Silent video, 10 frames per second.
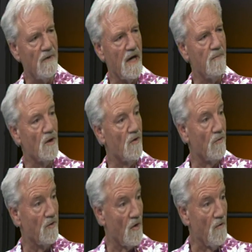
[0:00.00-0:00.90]
uh, because
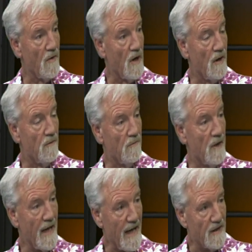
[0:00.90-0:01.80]
it was so far
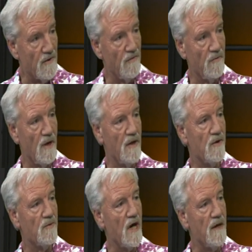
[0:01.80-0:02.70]
ahead of uh,
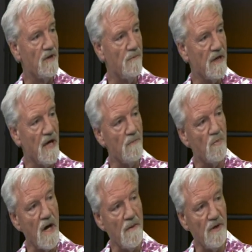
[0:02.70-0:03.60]
the time that he became
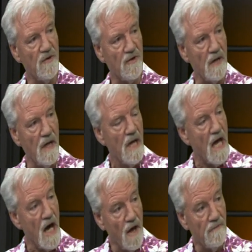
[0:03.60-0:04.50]
Prime Minister.
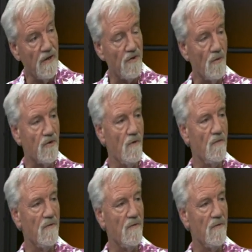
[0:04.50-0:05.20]
However, he's also